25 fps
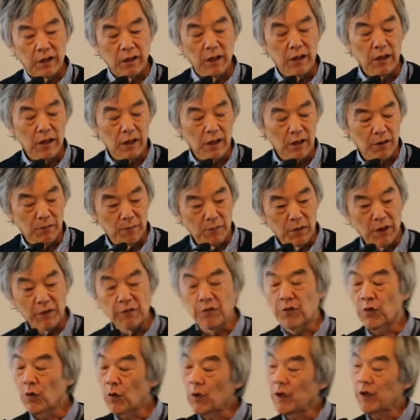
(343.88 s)
uh, my
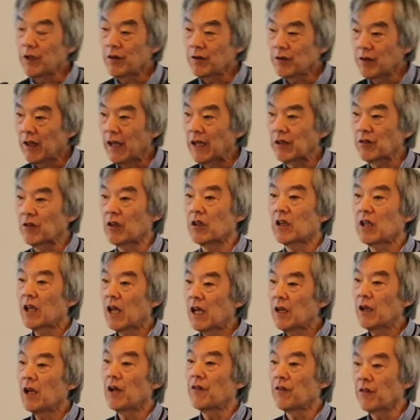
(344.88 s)
voice has a
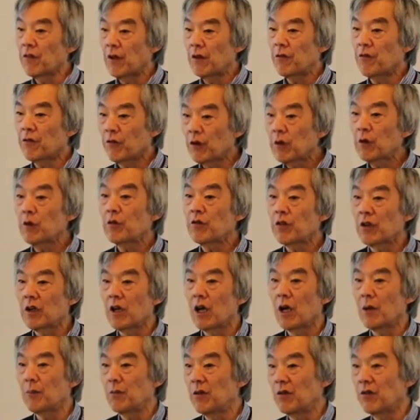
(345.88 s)
lot of frequency
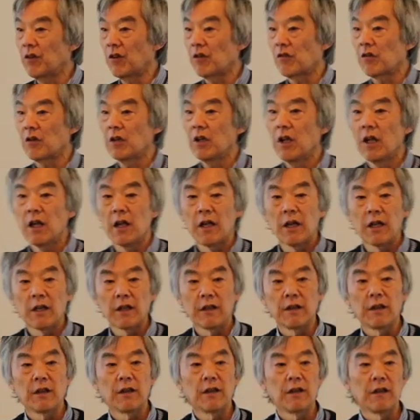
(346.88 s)
composition
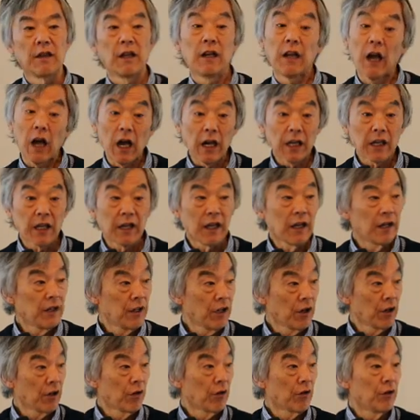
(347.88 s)
that I can't
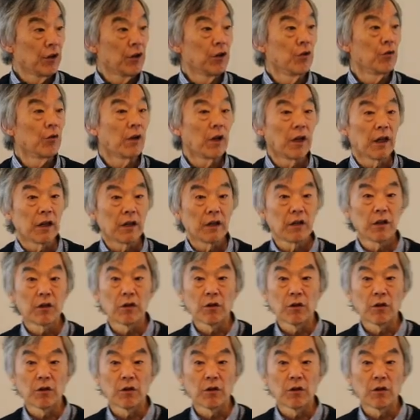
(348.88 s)
hear and you can't.